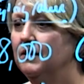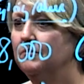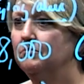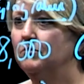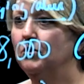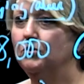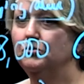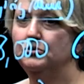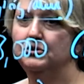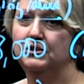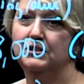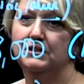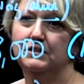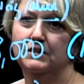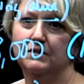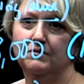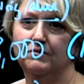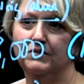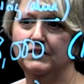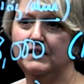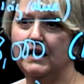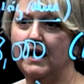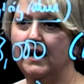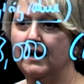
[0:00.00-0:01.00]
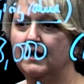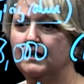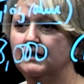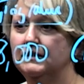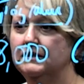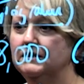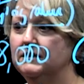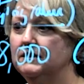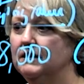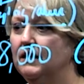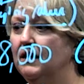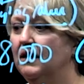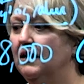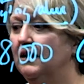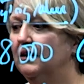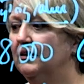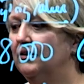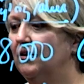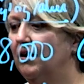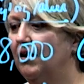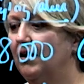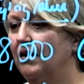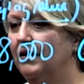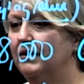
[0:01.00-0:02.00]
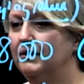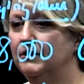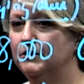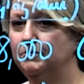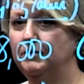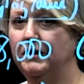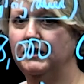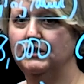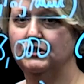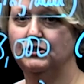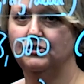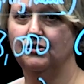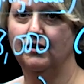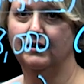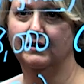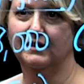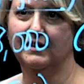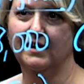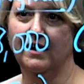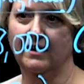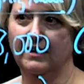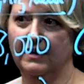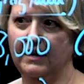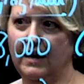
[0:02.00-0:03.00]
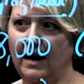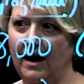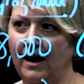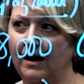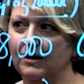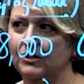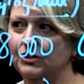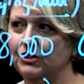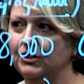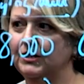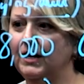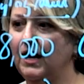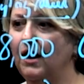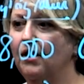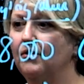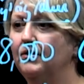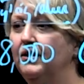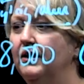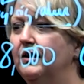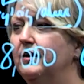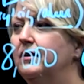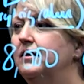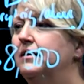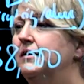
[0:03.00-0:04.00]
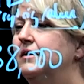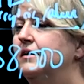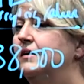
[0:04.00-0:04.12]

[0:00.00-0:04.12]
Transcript: Most of the tax uh, law is based on kind of cash accounting,